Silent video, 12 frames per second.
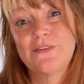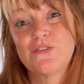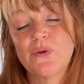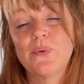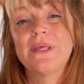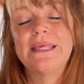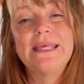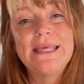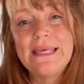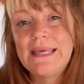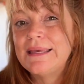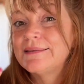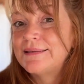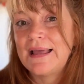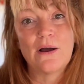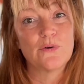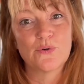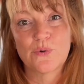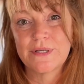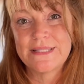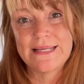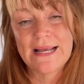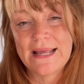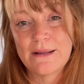So he is an
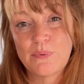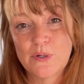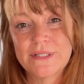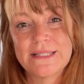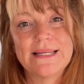outdoorsy kind of person.